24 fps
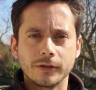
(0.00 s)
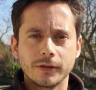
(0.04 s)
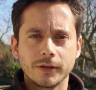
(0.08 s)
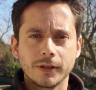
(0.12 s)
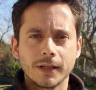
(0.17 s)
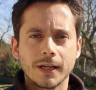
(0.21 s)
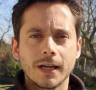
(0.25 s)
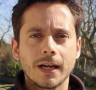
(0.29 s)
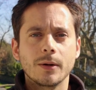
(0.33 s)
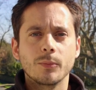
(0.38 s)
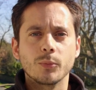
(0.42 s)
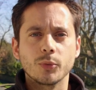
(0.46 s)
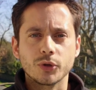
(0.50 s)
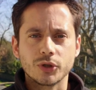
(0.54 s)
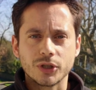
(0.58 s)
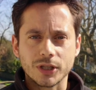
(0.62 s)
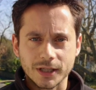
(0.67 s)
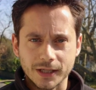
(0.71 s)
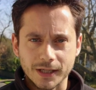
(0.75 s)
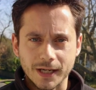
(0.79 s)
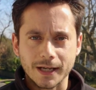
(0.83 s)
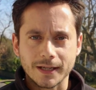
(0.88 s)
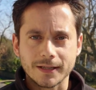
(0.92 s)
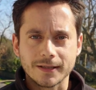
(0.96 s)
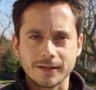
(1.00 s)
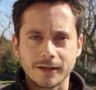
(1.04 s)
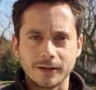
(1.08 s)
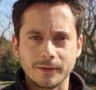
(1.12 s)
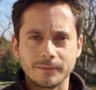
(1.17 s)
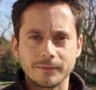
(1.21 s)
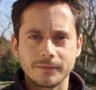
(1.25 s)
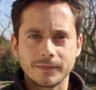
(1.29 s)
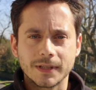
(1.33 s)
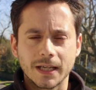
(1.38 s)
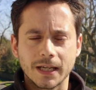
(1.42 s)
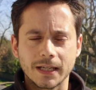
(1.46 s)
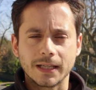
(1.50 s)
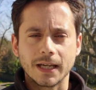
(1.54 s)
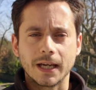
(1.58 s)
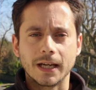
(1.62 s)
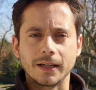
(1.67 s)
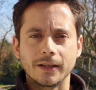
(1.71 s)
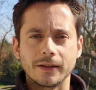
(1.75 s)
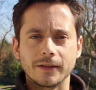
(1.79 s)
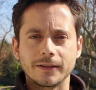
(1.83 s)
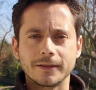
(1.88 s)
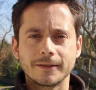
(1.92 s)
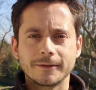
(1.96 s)
And we'll see you next time. Take care,
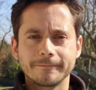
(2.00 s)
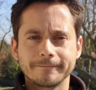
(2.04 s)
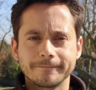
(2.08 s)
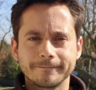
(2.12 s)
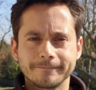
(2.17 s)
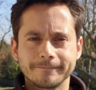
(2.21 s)
guys.